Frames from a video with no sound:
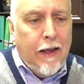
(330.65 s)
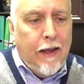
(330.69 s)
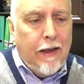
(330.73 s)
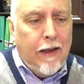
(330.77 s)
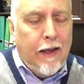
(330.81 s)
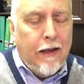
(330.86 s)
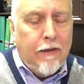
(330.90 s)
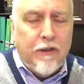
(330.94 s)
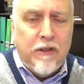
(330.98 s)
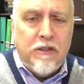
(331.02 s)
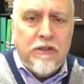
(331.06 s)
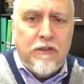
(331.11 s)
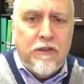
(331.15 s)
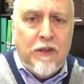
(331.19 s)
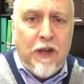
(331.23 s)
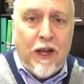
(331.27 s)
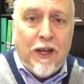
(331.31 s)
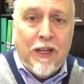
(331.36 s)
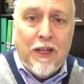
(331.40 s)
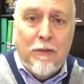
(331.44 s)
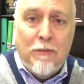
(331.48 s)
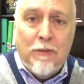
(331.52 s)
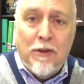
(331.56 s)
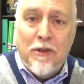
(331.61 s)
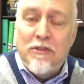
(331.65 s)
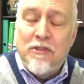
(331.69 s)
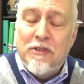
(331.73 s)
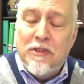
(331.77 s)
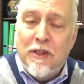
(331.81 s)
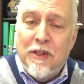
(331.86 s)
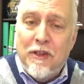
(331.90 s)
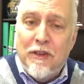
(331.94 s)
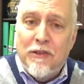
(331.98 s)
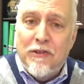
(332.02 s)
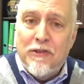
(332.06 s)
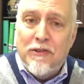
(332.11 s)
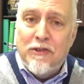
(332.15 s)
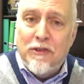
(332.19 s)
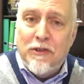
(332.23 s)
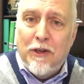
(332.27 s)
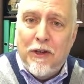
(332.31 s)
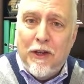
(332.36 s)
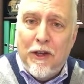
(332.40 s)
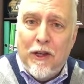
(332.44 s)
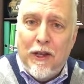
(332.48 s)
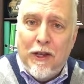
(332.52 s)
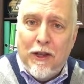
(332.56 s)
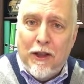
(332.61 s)
Now, this document
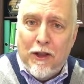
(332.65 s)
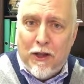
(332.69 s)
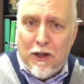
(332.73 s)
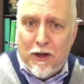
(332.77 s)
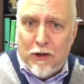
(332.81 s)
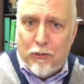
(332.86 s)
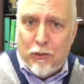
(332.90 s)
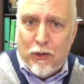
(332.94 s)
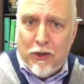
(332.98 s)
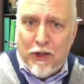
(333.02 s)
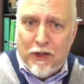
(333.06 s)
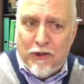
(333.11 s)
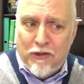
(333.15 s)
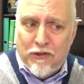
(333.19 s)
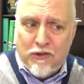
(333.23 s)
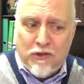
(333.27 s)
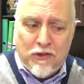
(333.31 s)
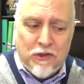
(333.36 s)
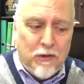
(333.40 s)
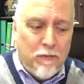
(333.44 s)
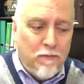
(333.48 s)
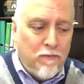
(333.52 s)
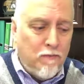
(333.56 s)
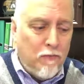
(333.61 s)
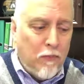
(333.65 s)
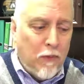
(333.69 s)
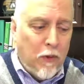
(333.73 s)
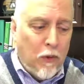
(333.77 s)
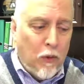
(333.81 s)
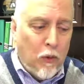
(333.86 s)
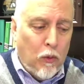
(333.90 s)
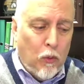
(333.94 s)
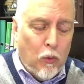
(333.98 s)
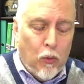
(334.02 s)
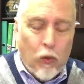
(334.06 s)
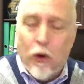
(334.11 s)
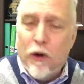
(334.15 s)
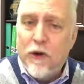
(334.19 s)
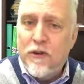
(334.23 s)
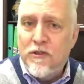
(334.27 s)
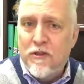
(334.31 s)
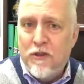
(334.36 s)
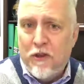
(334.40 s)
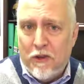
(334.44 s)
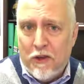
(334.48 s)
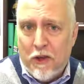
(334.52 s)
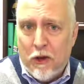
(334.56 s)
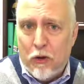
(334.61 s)
is in a lot of ways
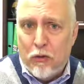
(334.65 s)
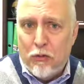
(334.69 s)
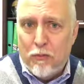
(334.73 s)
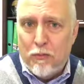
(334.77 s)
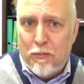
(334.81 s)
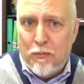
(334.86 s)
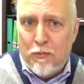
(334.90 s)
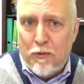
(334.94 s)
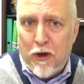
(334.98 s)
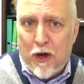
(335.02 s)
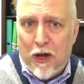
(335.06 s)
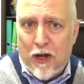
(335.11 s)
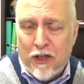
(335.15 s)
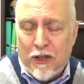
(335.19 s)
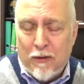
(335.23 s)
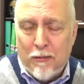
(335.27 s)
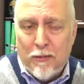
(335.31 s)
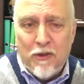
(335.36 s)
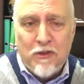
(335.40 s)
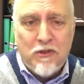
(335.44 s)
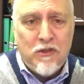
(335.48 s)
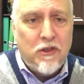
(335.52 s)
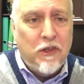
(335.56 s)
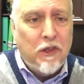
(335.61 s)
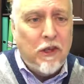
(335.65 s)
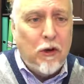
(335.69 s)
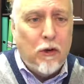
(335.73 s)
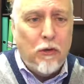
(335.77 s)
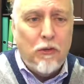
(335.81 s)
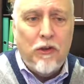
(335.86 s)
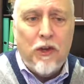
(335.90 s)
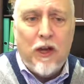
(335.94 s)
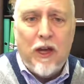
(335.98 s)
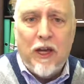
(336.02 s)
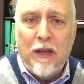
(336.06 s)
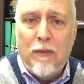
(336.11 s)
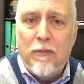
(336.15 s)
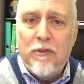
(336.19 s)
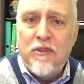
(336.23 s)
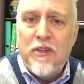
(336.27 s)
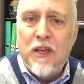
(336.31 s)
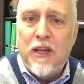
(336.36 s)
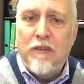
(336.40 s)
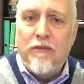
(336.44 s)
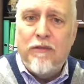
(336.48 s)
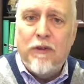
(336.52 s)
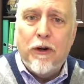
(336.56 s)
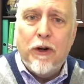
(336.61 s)
worse than the old documents. The old documents
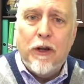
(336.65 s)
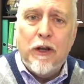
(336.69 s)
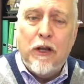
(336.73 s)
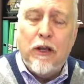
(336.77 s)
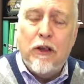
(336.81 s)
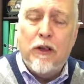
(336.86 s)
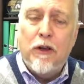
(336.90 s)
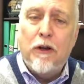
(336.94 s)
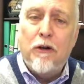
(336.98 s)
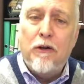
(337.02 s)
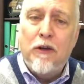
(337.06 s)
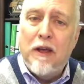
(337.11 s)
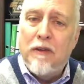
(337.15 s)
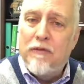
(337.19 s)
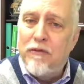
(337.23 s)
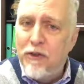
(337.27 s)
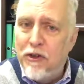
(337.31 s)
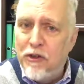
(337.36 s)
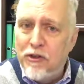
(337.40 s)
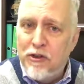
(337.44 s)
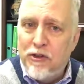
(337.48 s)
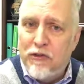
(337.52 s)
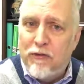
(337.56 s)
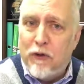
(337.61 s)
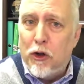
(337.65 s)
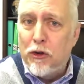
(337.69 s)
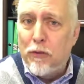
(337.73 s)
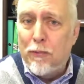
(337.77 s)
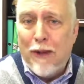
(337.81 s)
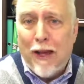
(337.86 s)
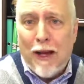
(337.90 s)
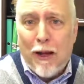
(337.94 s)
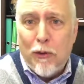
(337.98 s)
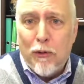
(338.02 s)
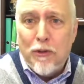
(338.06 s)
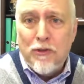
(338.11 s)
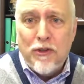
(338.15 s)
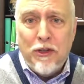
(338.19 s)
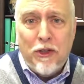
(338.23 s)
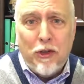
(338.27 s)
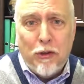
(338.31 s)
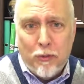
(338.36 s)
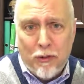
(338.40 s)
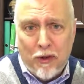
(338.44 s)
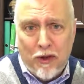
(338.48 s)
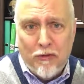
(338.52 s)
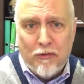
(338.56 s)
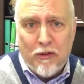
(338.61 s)
had a very clear definition of all the powers that
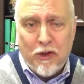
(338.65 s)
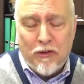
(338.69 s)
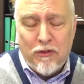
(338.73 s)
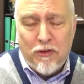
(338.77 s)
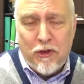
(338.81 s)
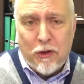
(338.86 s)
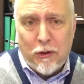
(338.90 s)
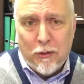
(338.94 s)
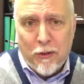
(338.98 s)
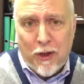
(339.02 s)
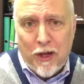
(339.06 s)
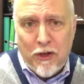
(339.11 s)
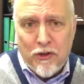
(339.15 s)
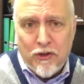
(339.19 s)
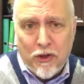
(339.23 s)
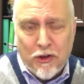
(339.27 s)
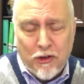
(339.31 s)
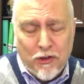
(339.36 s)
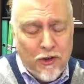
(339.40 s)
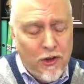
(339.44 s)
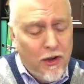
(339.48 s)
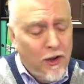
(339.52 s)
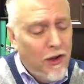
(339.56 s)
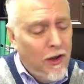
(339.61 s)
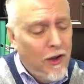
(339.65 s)
you're giving to your agent.